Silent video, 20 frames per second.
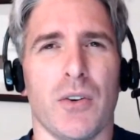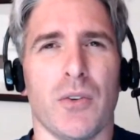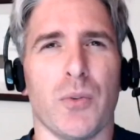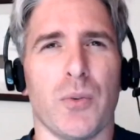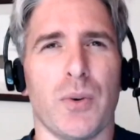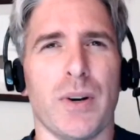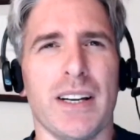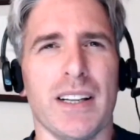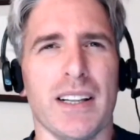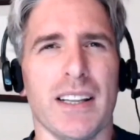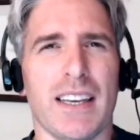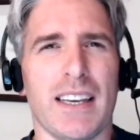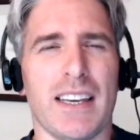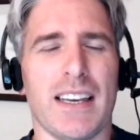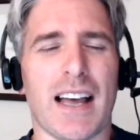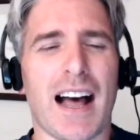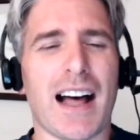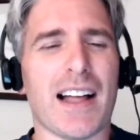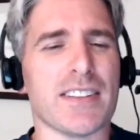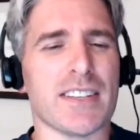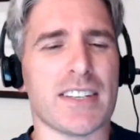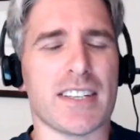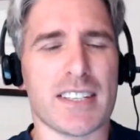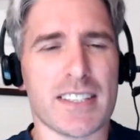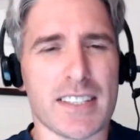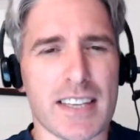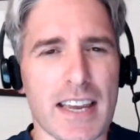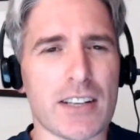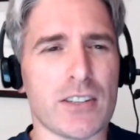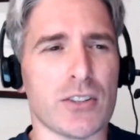really
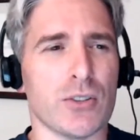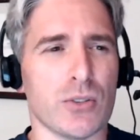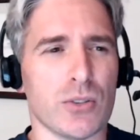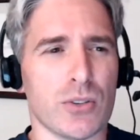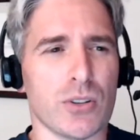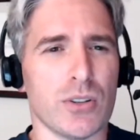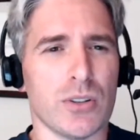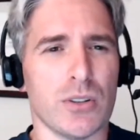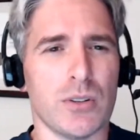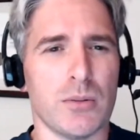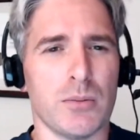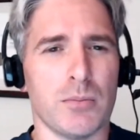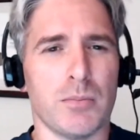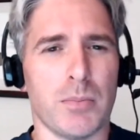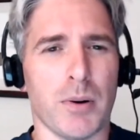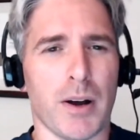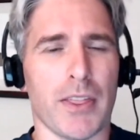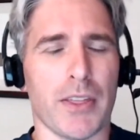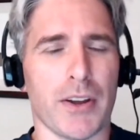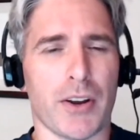unsettled by